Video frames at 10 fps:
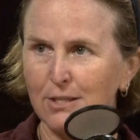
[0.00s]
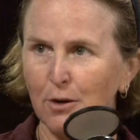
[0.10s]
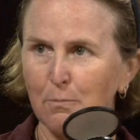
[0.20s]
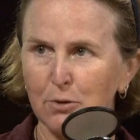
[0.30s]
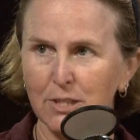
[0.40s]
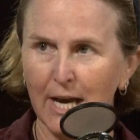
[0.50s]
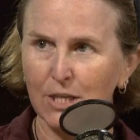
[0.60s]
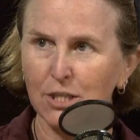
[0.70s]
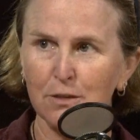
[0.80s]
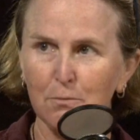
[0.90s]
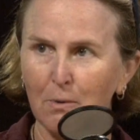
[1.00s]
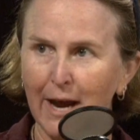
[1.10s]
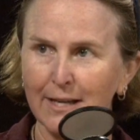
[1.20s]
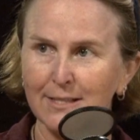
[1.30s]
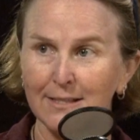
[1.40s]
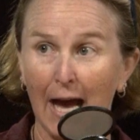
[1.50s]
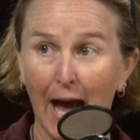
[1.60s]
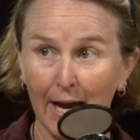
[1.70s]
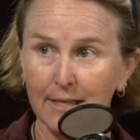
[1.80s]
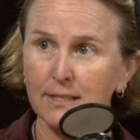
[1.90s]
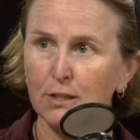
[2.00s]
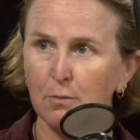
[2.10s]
So protection, rest, ice,